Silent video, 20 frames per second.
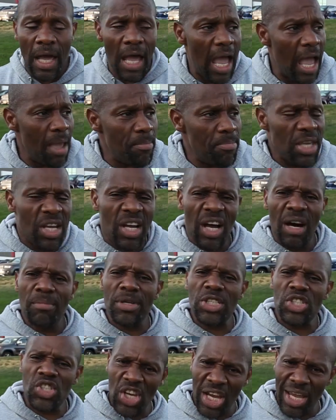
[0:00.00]
and become
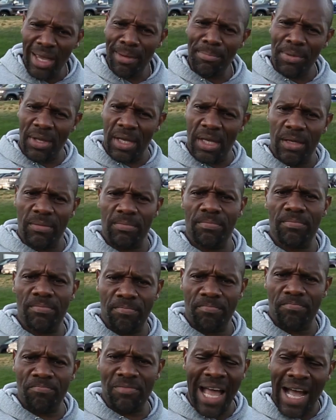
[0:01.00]
a champion.
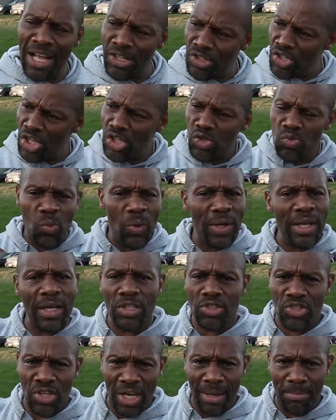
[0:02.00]
Not just winning
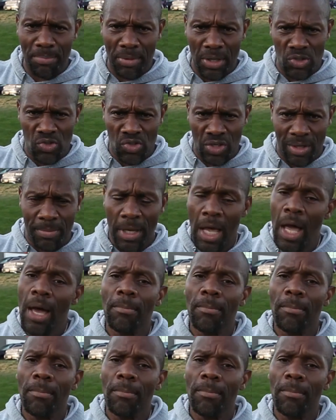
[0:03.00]
a championship,